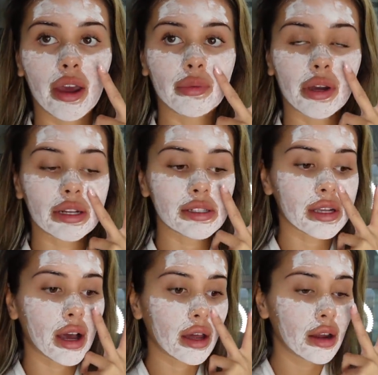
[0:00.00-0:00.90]
and we're gonna
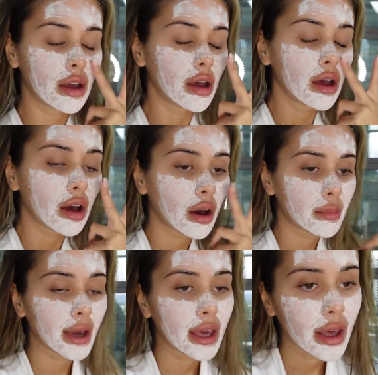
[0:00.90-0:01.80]
start
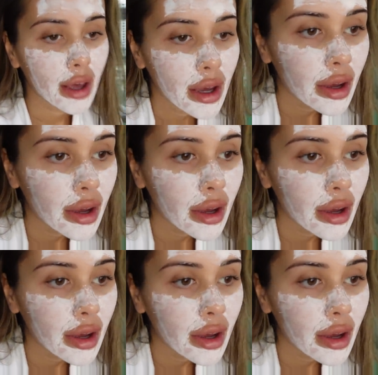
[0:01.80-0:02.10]
on my hair.